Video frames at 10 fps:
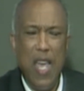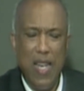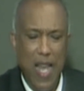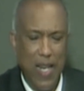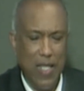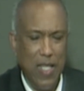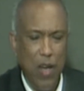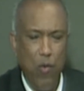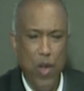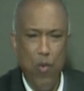And like I
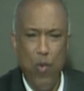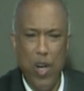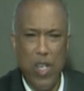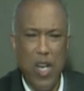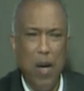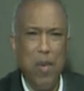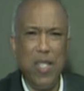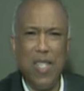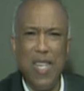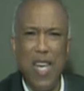said, we're
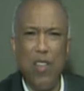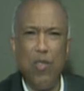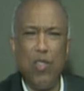coming together,